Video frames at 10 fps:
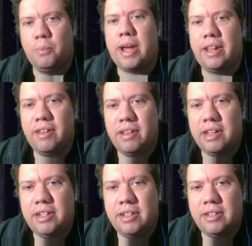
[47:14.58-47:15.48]
Wait,
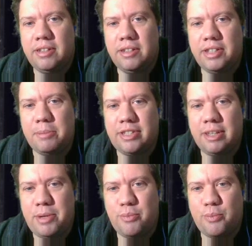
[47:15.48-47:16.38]

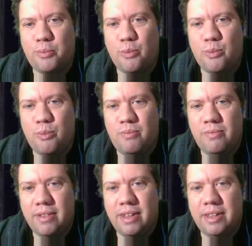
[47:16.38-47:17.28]
WCW.
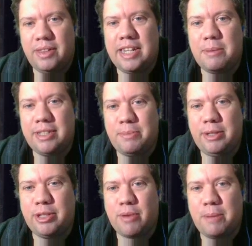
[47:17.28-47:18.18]
The
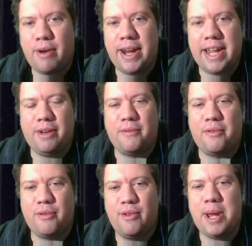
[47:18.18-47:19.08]
WCW Spring Breakout
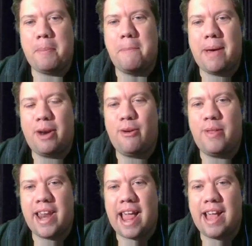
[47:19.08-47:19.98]
free Better
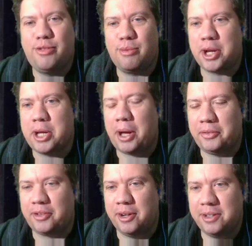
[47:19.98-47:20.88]
Than Ezra
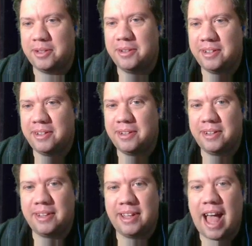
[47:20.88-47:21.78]
concert.
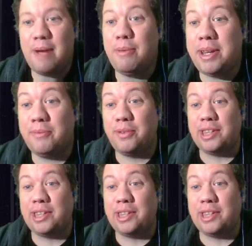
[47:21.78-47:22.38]
I would have